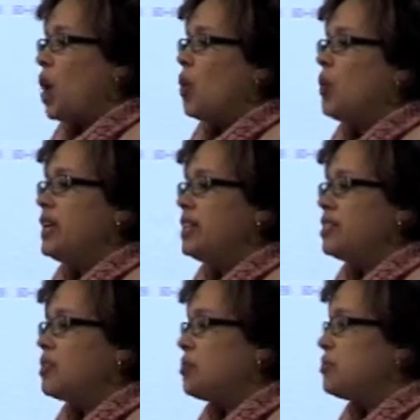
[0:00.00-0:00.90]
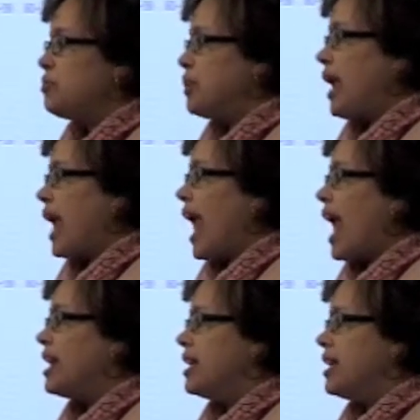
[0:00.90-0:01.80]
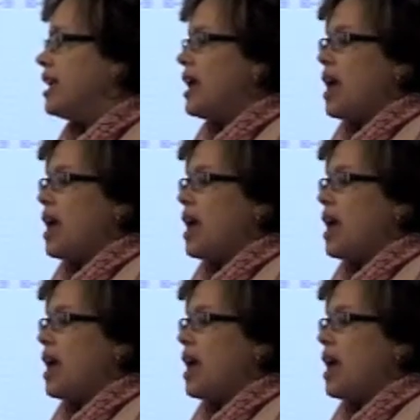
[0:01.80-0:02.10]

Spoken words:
we did not prepare any